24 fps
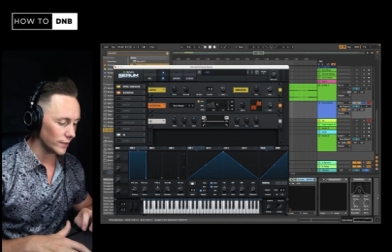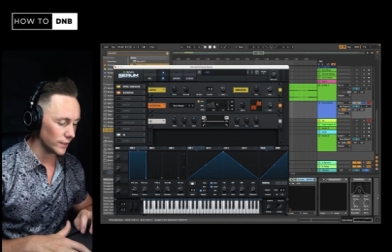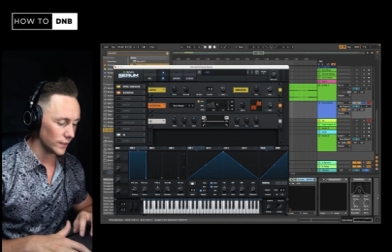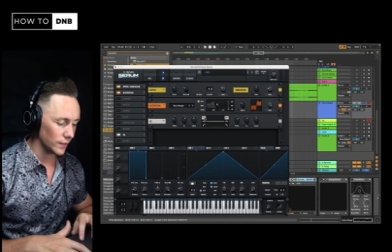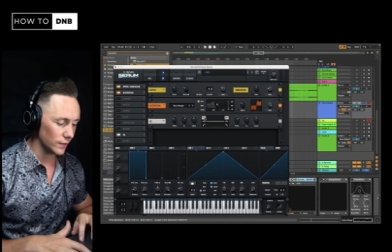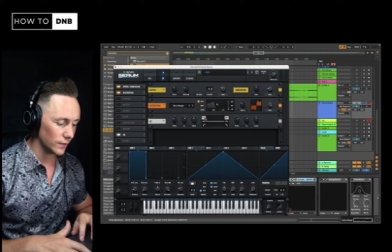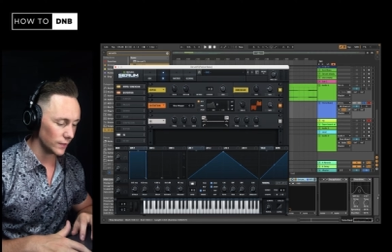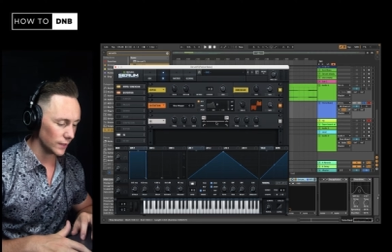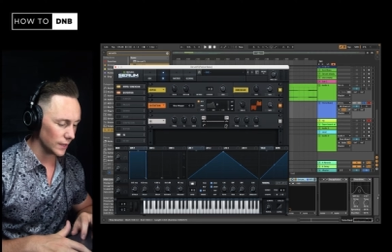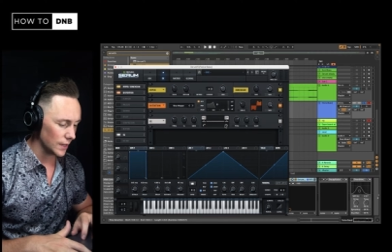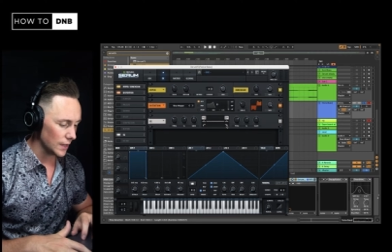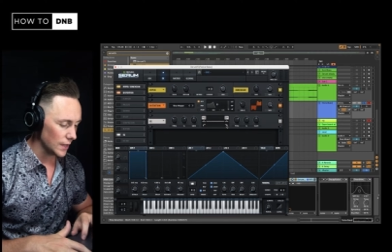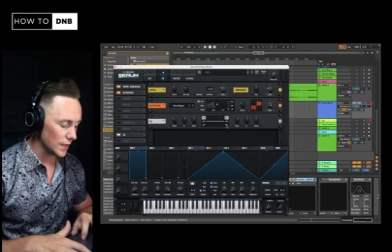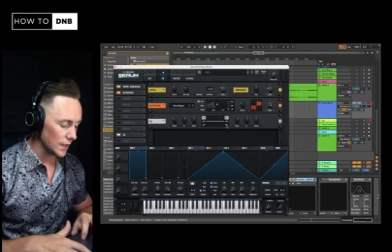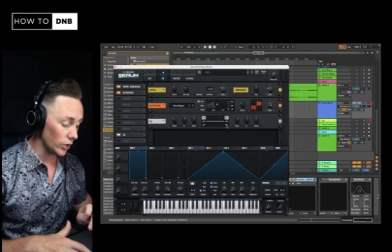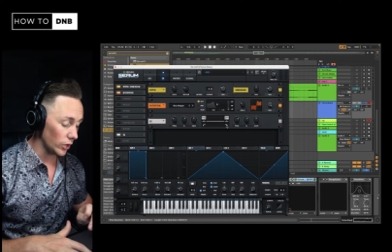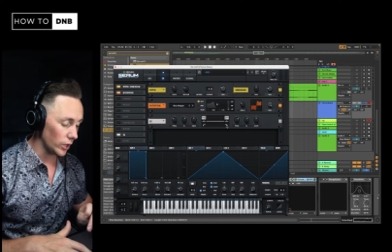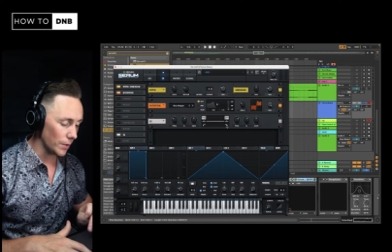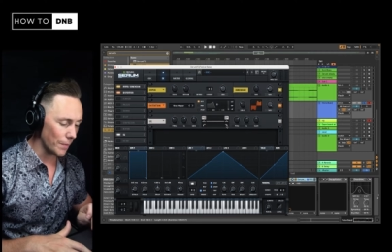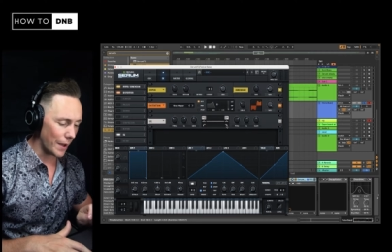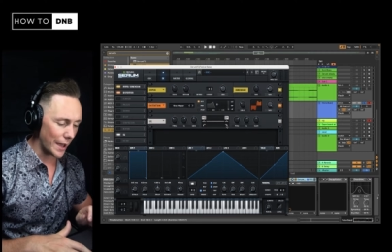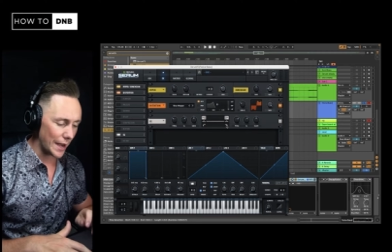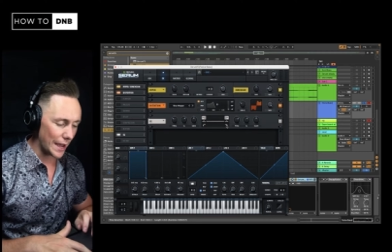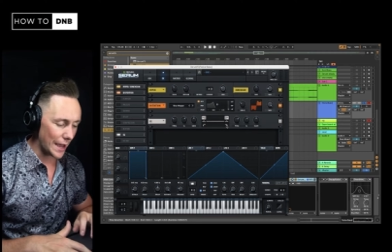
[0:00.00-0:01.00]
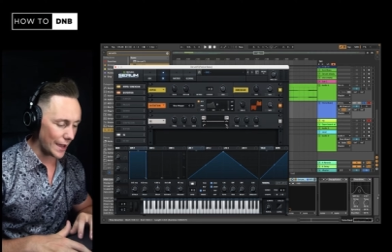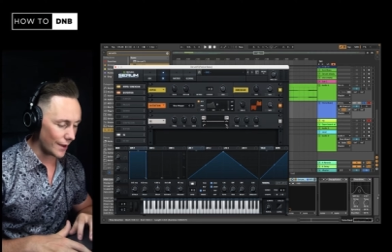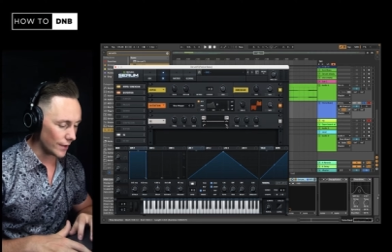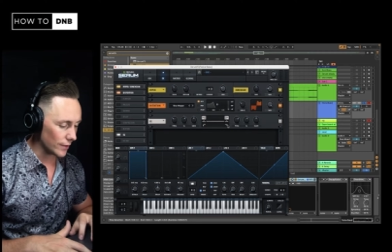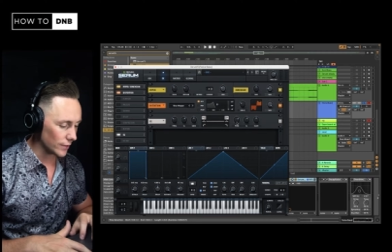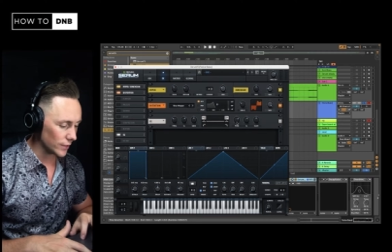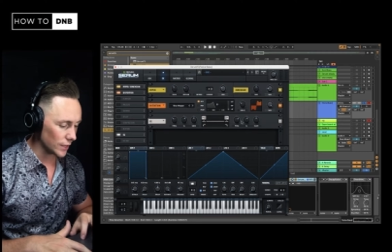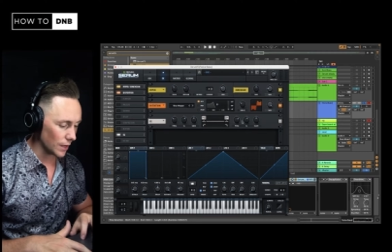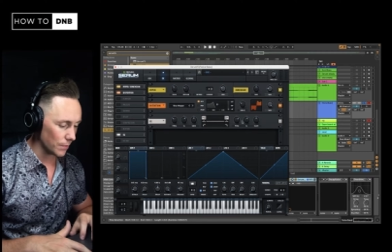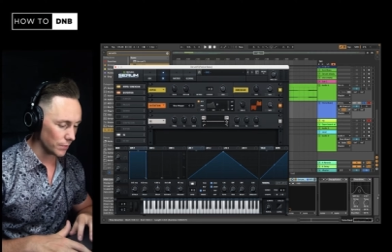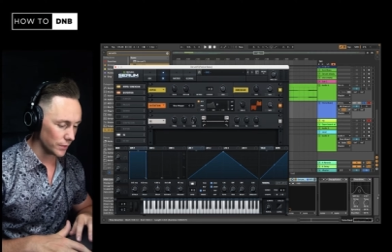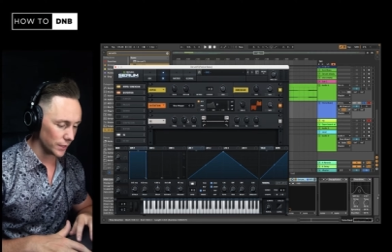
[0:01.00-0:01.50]
since you might add a
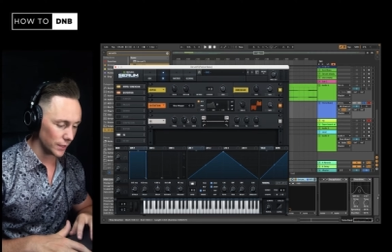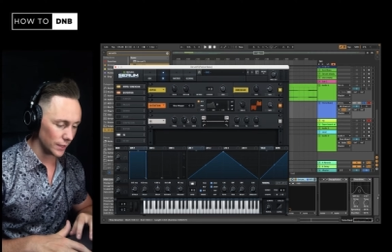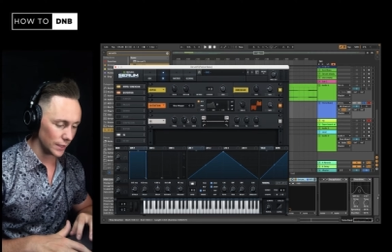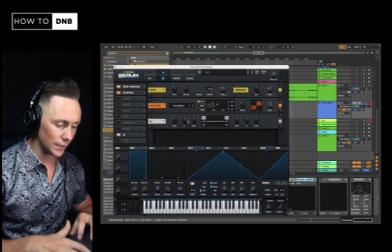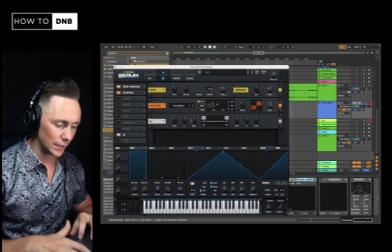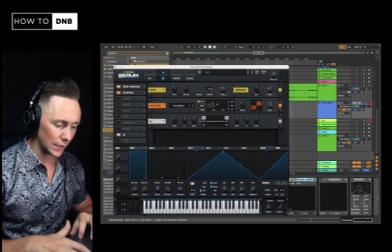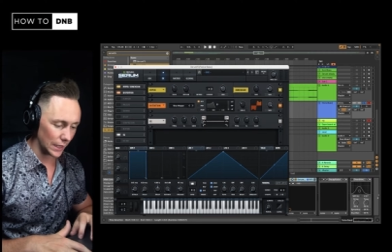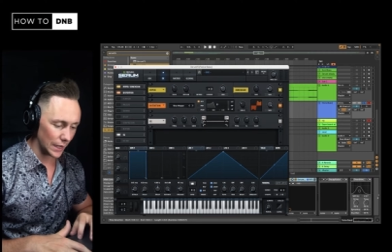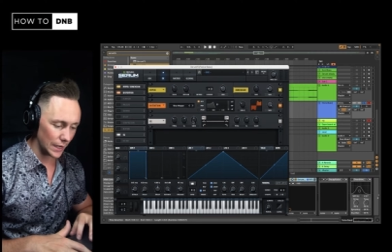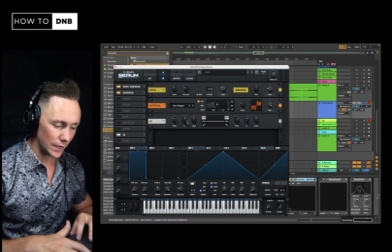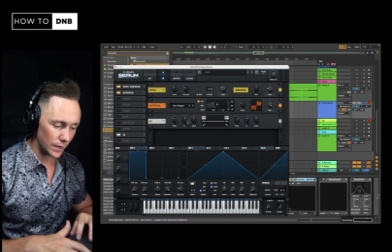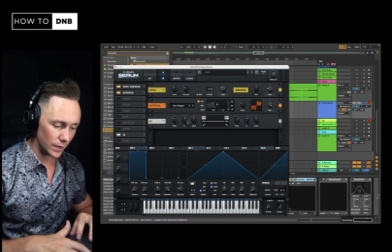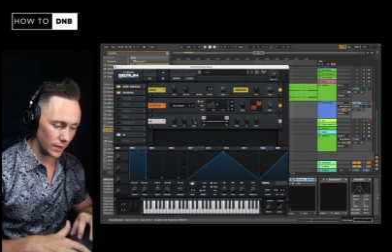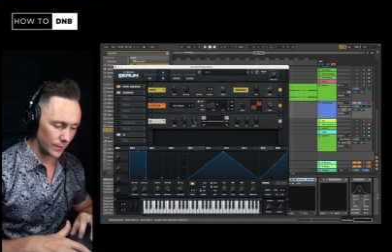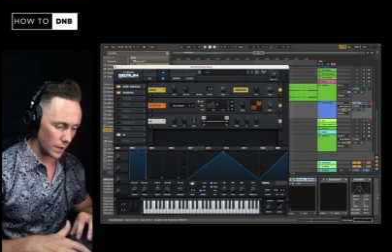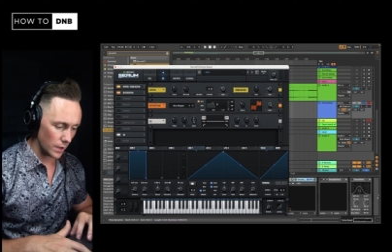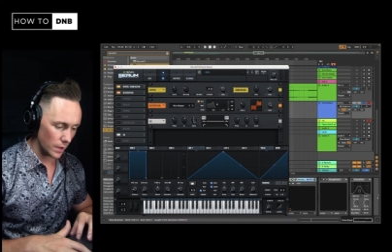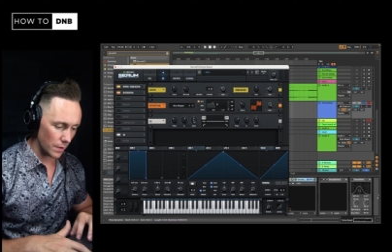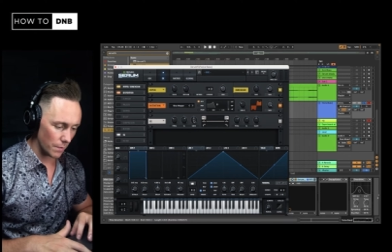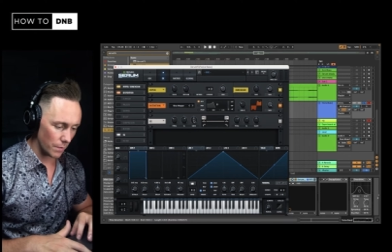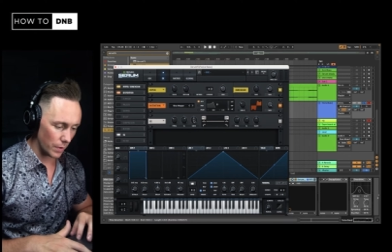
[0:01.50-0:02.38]
sub to this later,